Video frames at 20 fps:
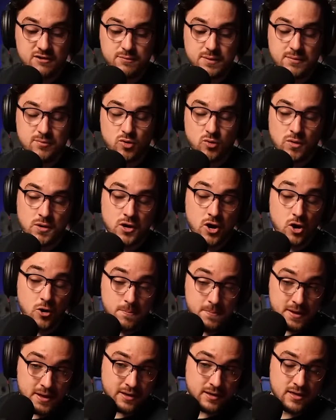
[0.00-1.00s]
of people were
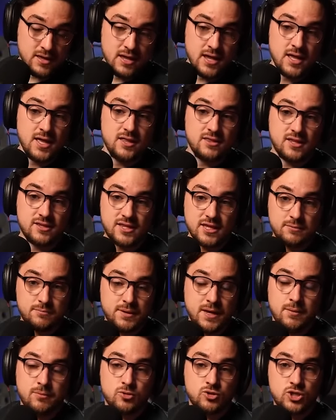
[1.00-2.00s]
hoping that they'd
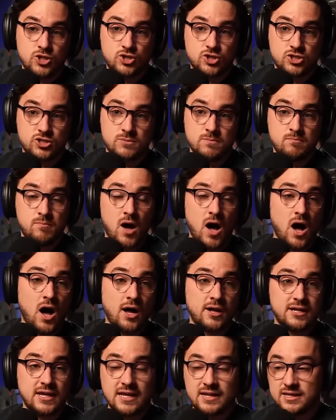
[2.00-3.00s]
be able to just
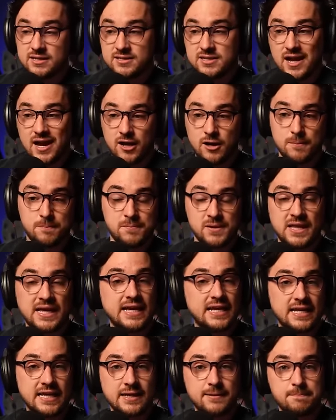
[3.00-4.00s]
mod an entire
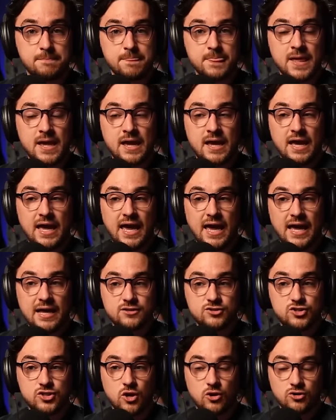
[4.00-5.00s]
planet.
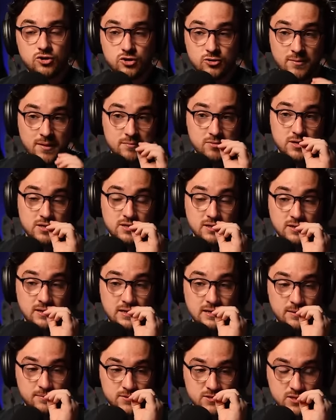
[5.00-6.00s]
And so you remember in the
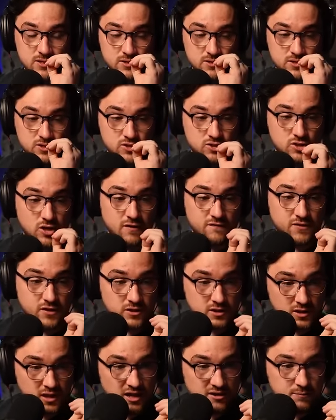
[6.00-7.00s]
lead up to, to Starfield,
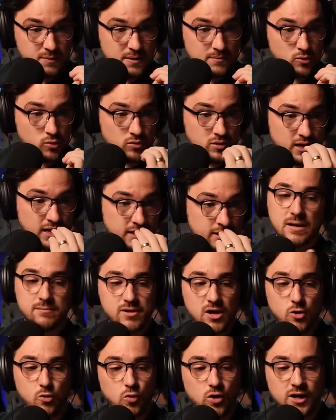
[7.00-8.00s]
a lot of people were like, I'm
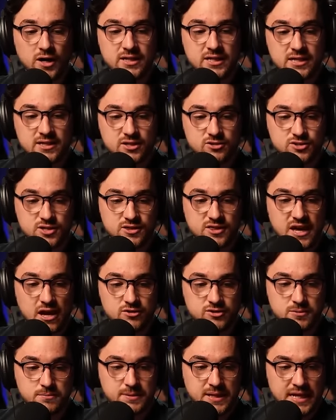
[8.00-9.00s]
not worried that there's a
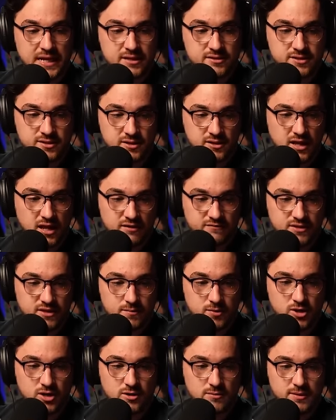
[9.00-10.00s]
thousand planets and a lot of
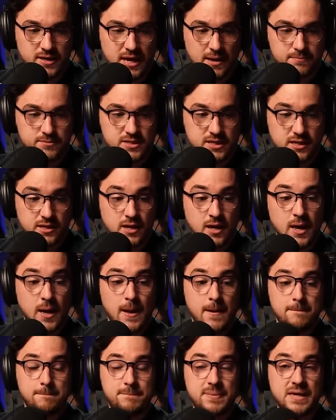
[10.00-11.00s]
them are going to be empty,
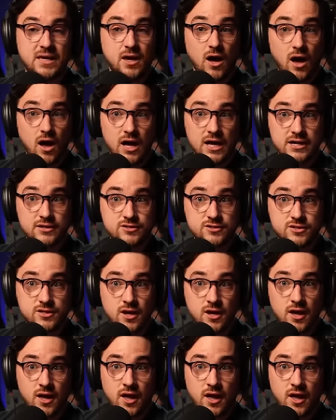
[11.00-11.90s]
because